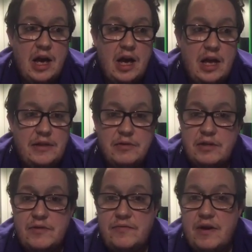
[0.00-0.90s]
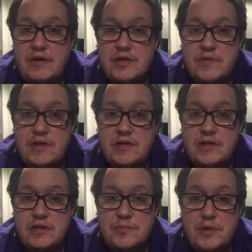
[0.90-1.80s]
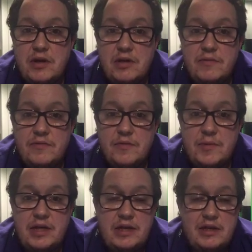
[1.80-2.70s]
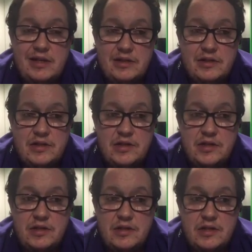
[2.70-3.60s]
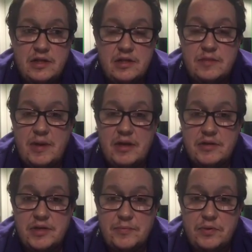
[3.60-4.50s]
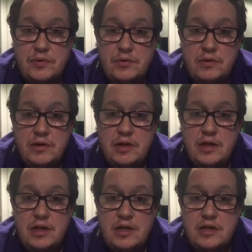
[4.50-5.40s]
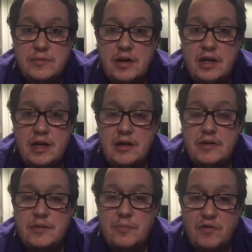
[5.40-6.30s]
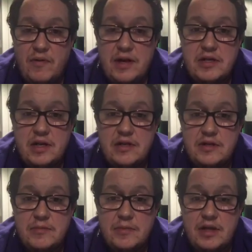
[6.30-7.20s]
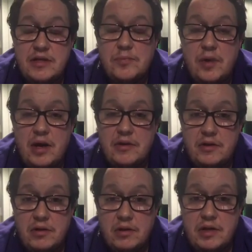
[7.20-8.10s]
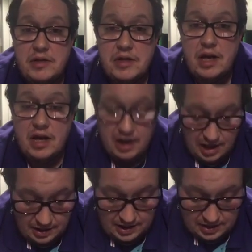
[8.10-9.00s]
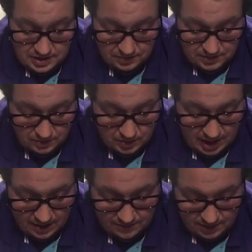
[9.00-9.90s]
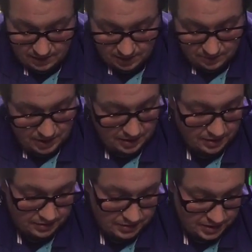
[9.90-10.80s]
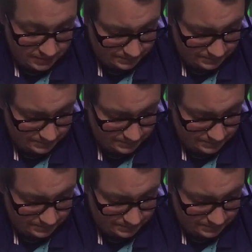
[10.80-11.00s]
and they'll give various reasons. But for me, it's about the support, it's about the professionalism, and it's about the knowledge, and that's something we have here in abundance.